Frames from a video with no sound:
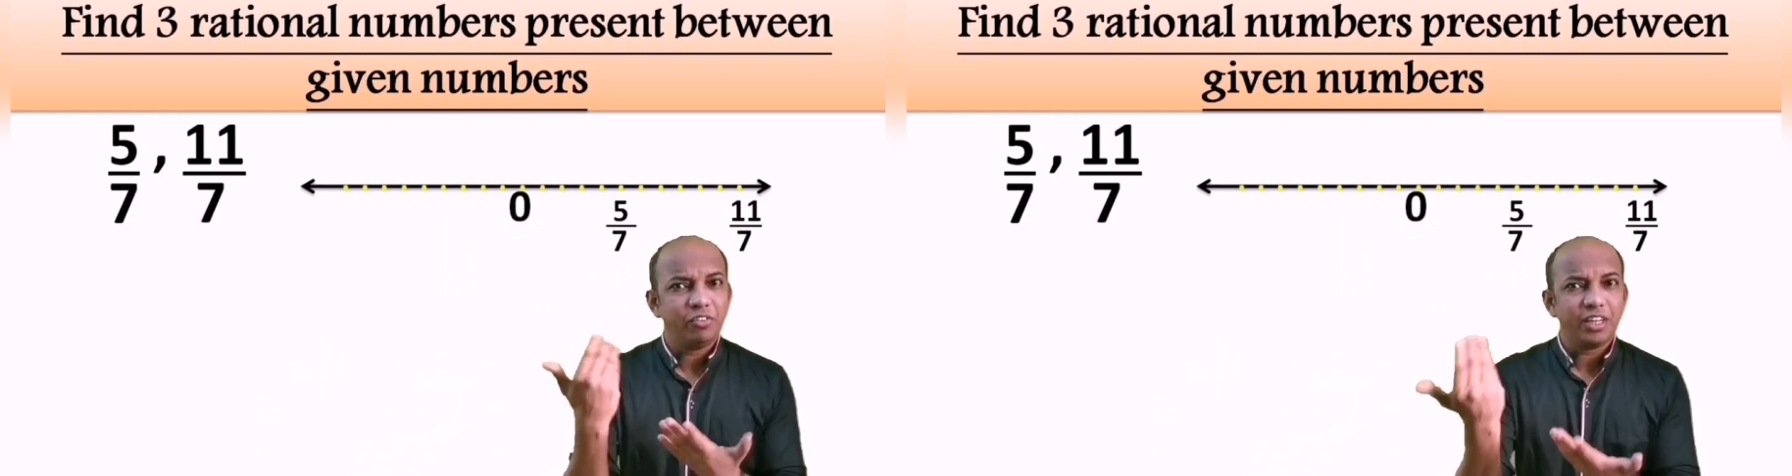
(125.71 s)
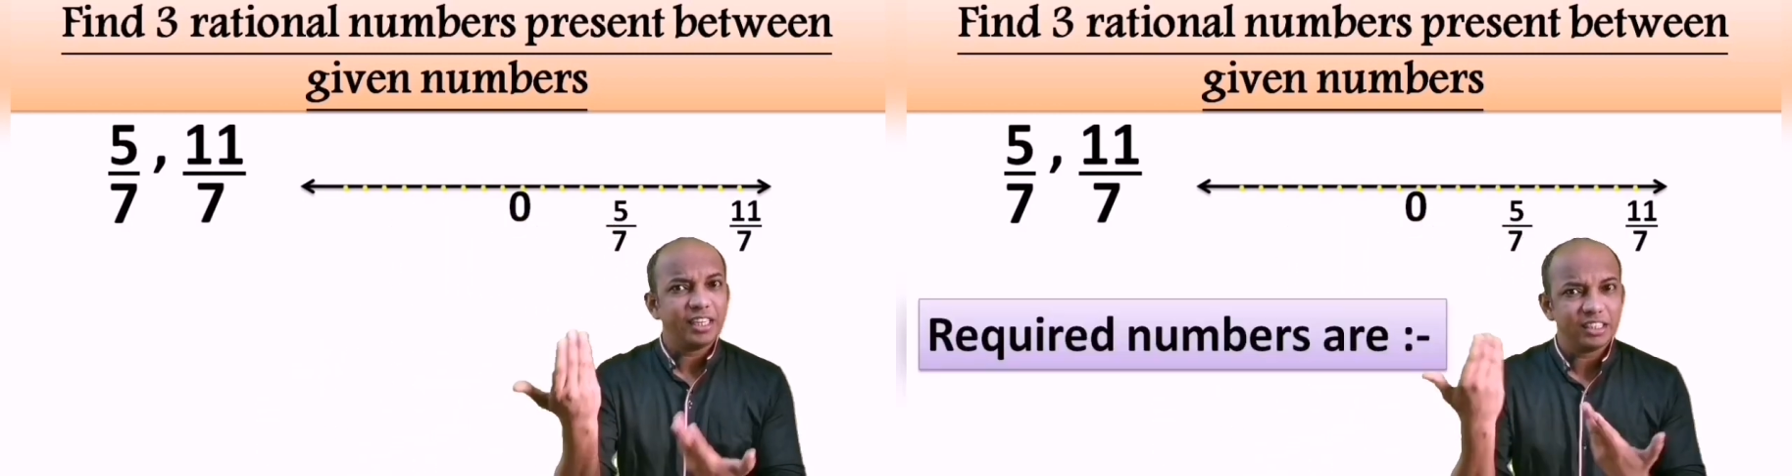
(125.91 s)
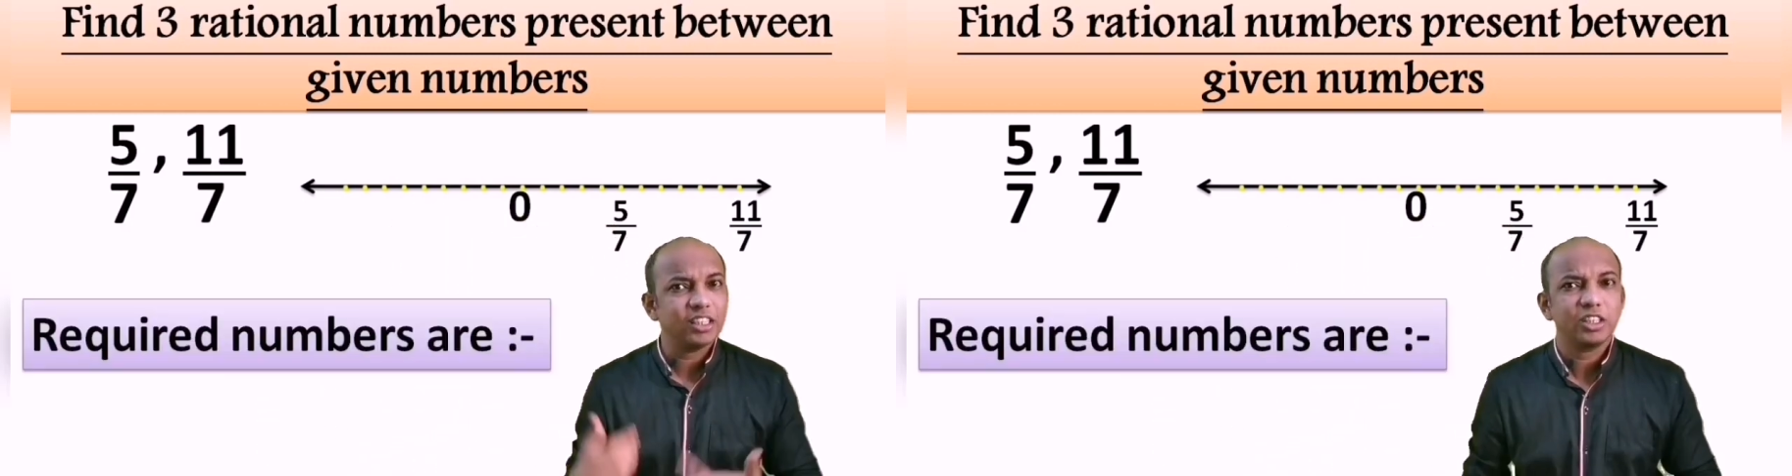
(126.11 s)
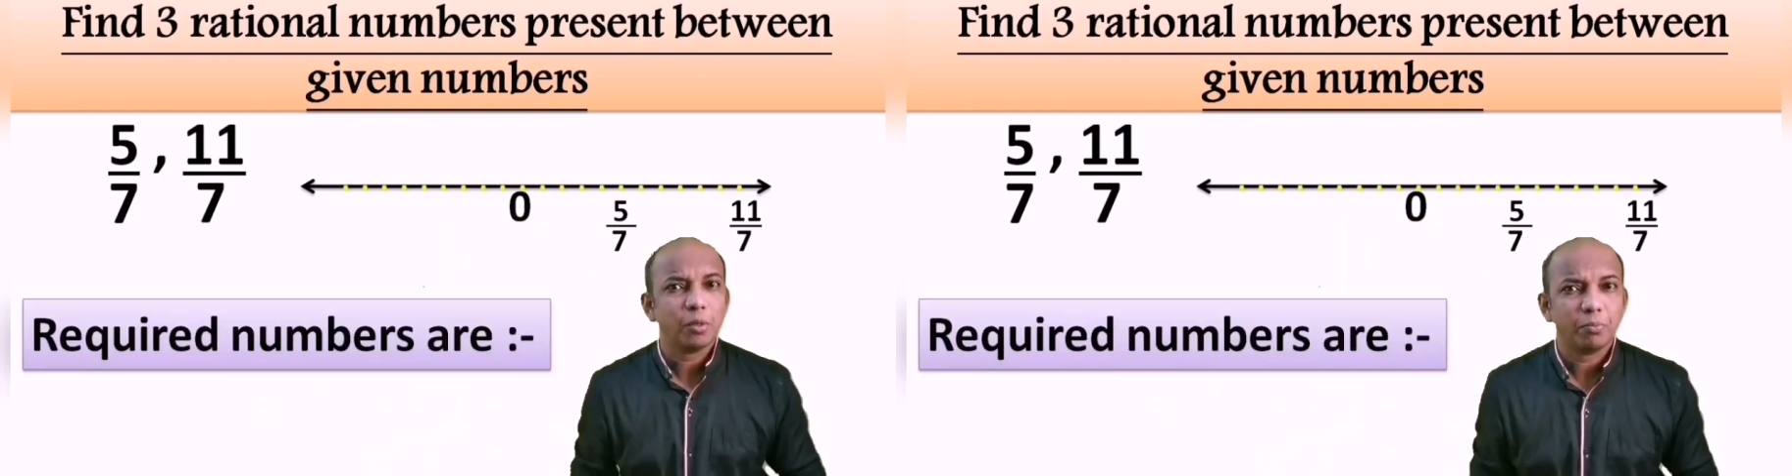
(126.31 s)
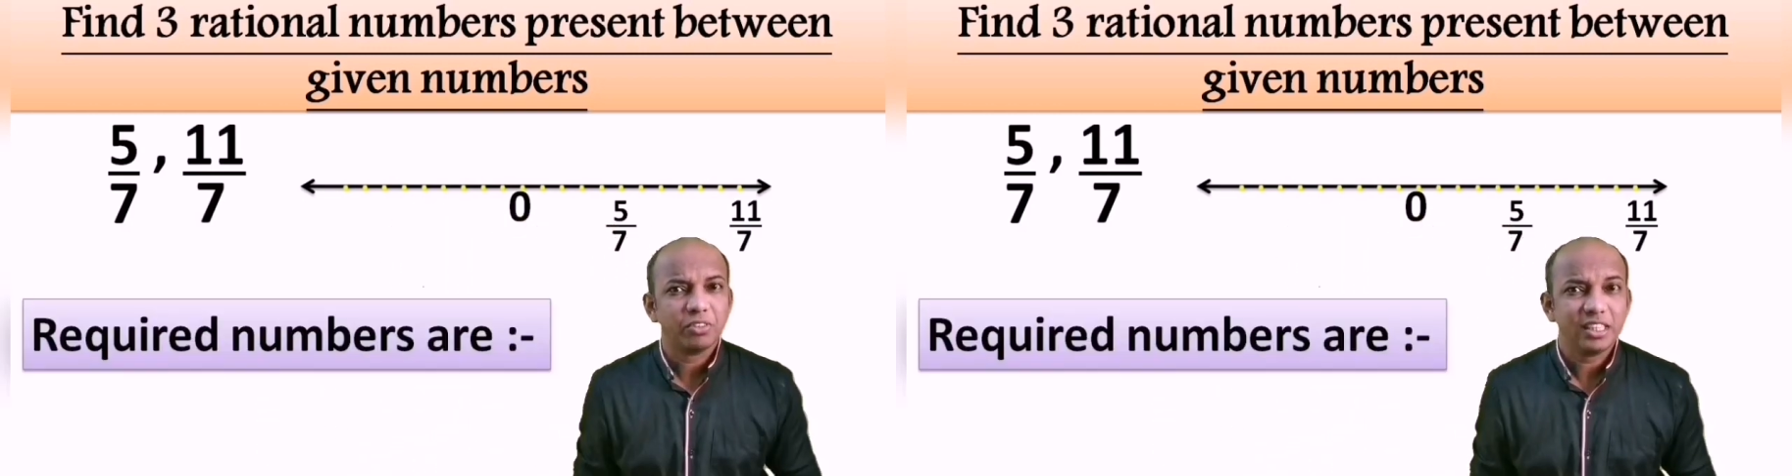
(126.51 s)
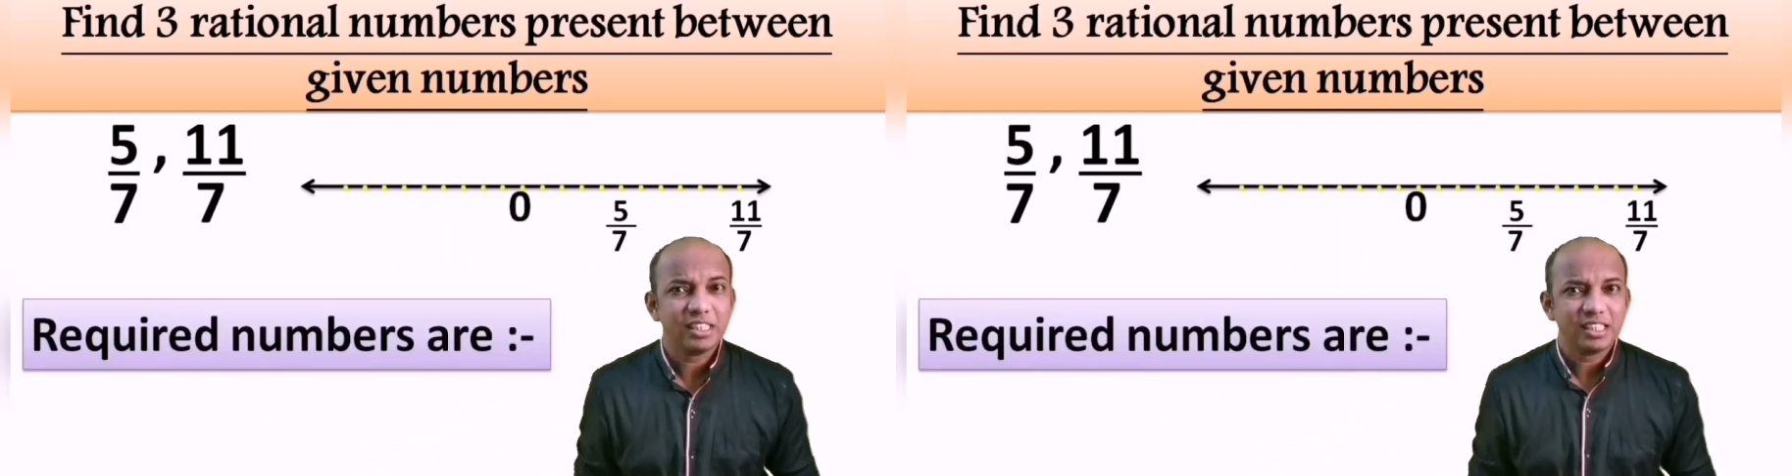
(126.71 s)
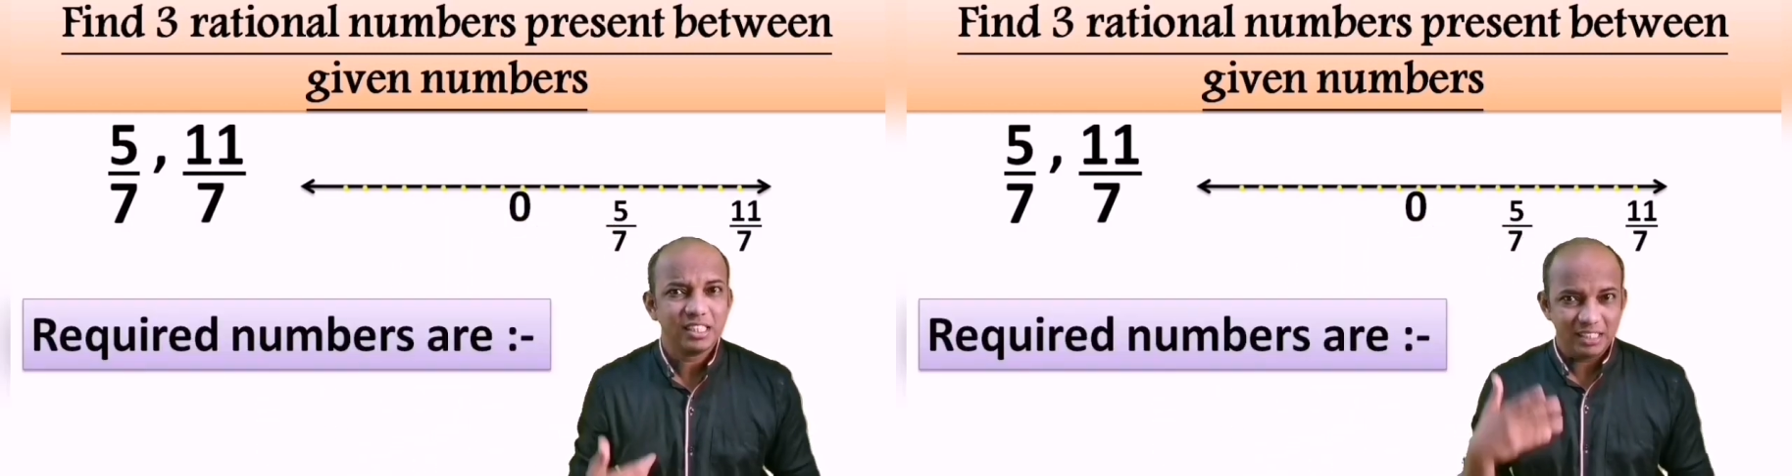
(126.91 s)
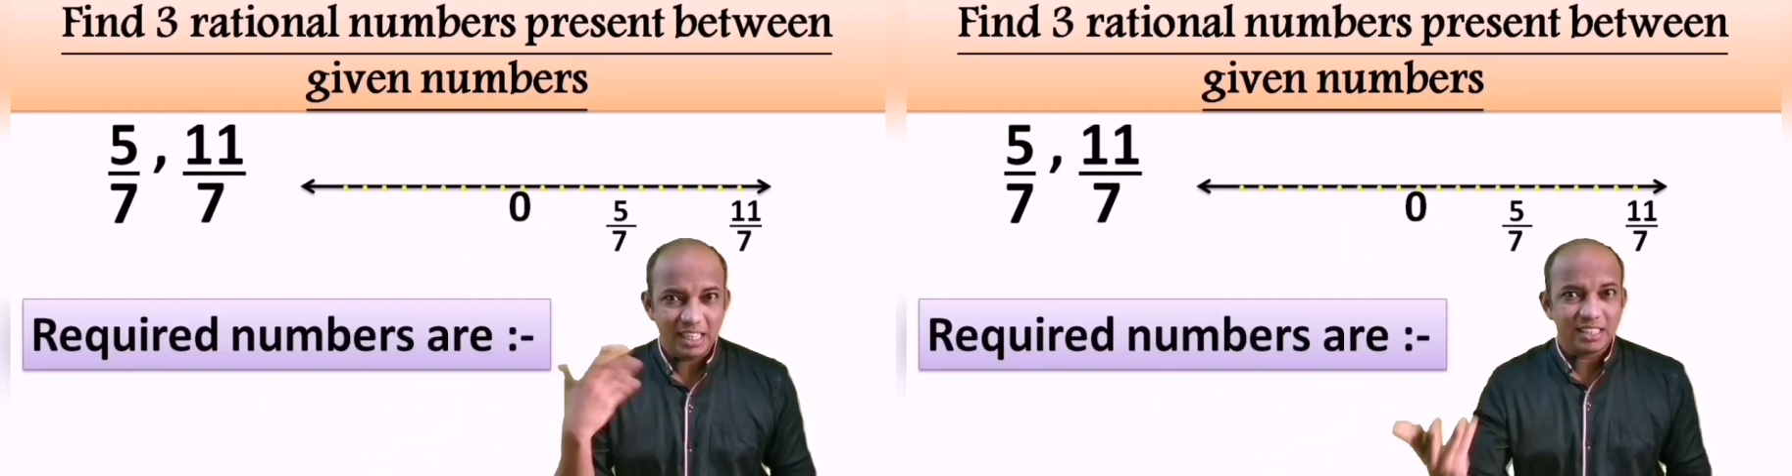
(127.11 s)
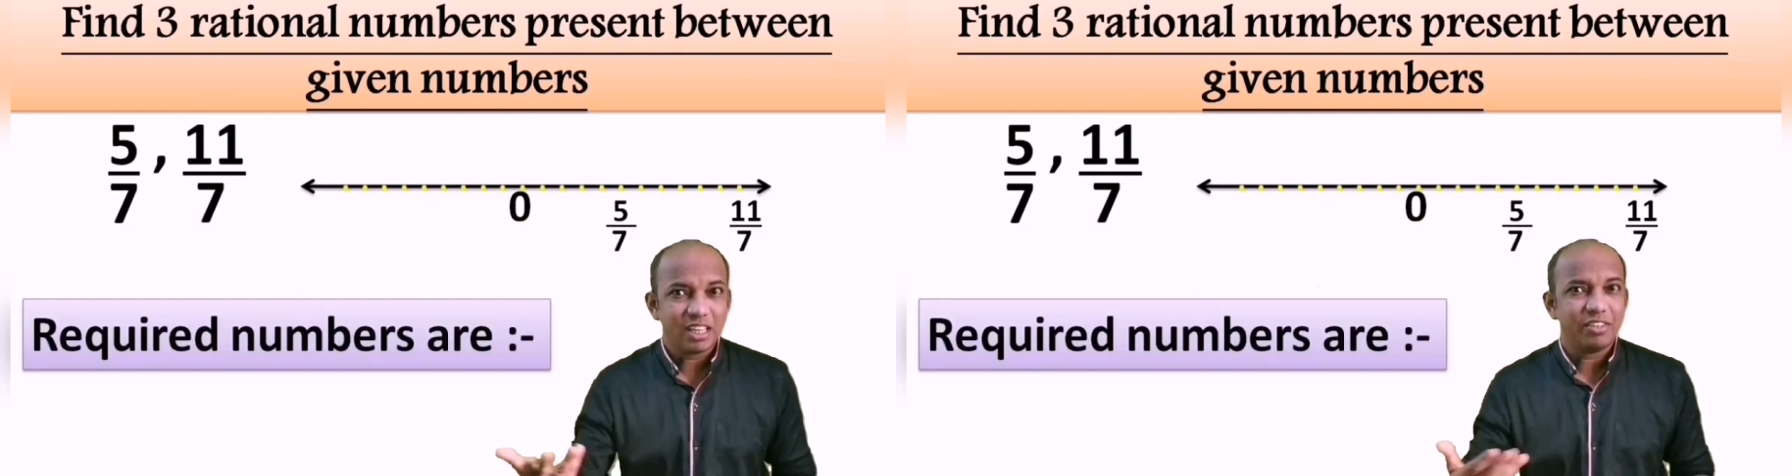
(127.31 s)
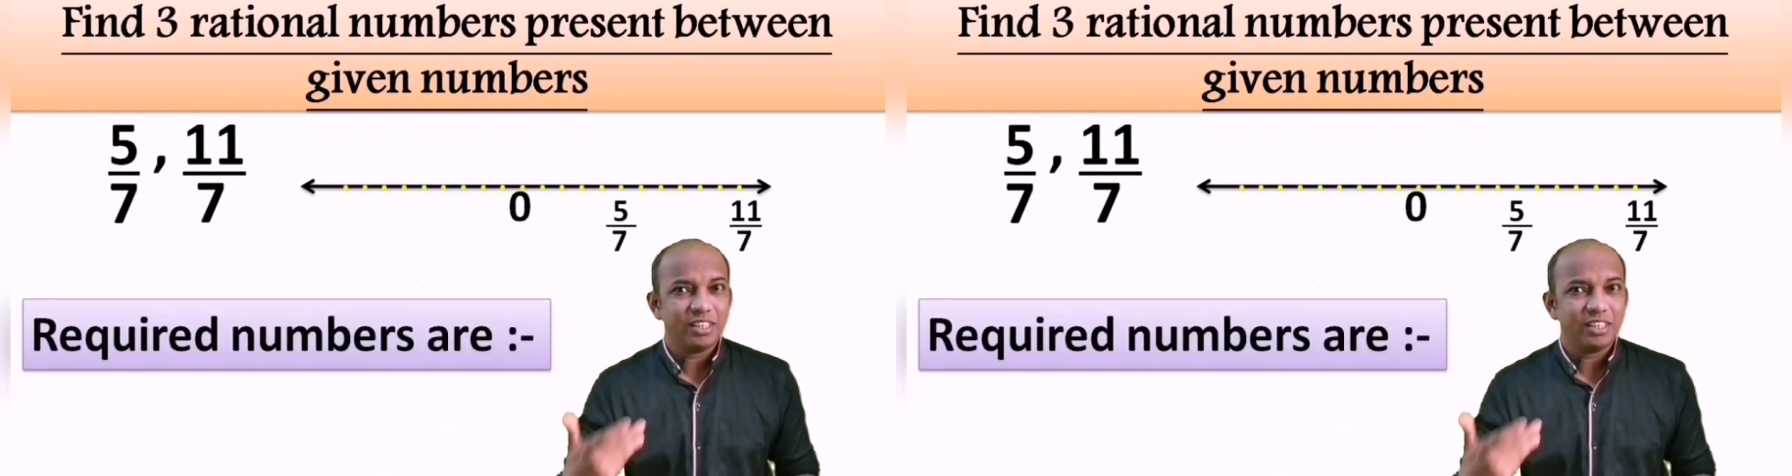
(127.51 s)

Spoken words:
5 we get 6, then